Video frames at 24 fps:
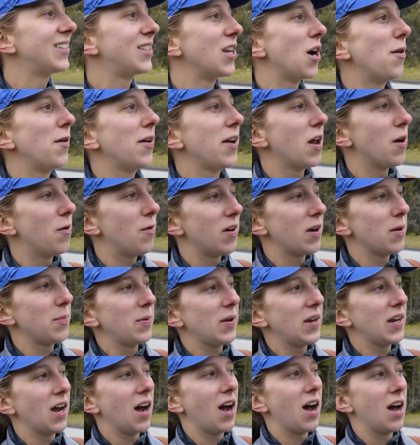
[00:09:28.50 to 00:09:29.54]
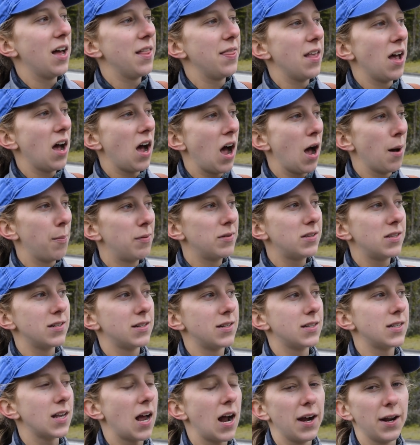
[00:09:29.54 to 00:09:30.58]
so we don't wanna be on the opposite
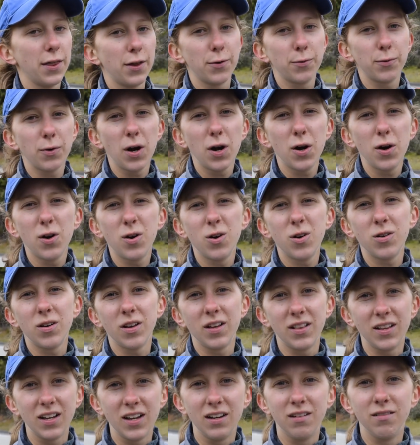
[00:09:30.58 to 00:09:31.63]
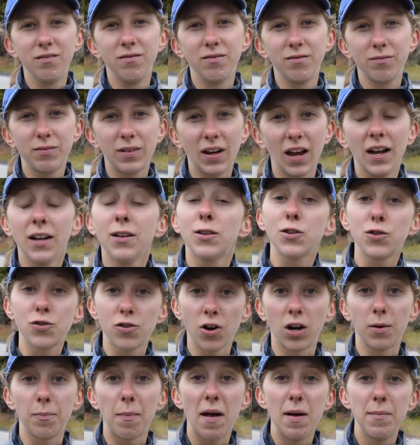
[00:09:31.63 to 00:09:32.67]
side of the road and then get
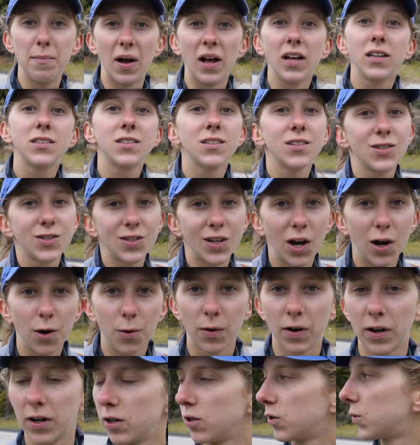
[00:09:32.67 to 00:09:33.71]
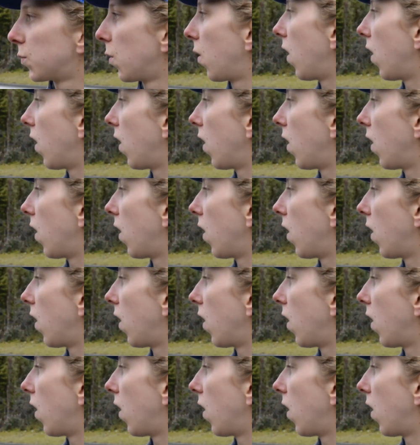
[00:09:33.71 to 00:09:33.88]
struck by a bus. So we're gonna just